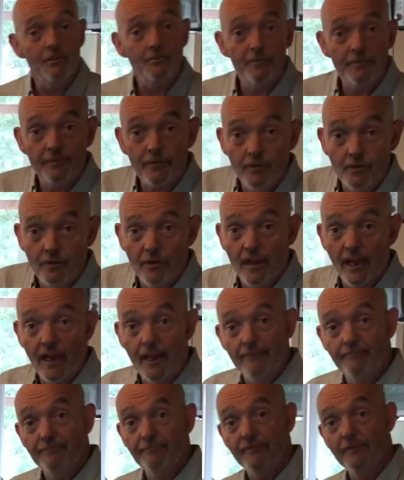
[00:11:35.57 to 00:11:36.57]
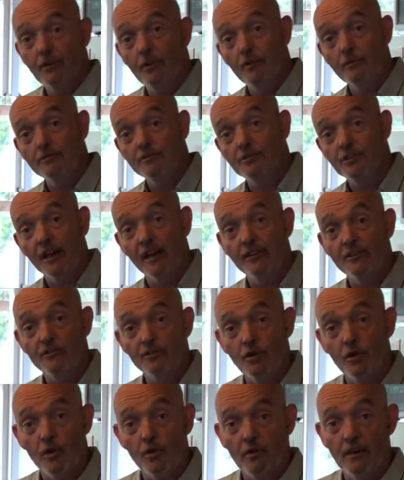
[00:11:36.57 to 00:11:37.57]
before that, I was
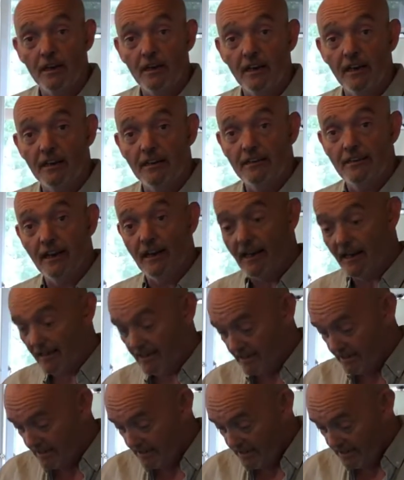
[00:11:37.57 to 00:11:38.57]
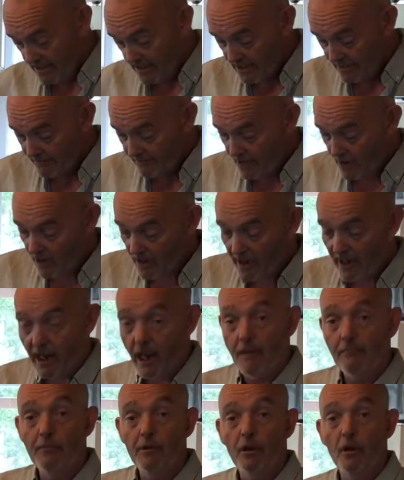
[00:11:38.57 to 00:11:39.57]
chainsawing and piling
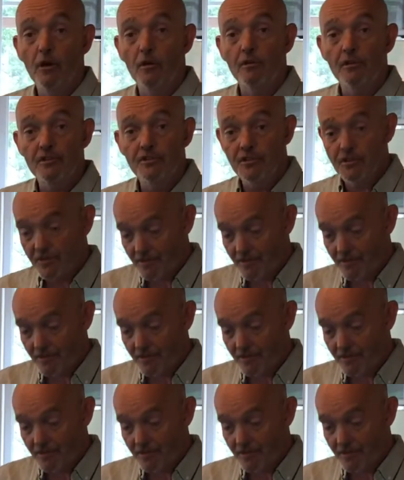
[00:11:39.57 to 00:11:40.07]
up logs to